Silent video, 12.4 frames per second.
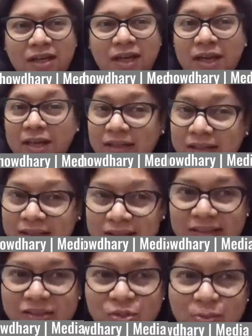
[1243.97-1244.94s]
and it
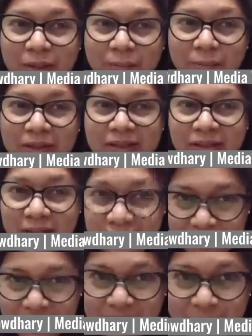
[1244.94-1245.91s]
needs to be embedded
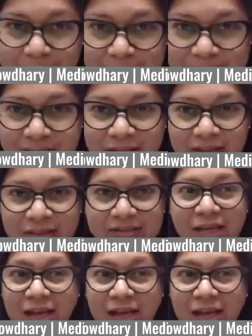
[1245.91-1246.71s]
in our press release,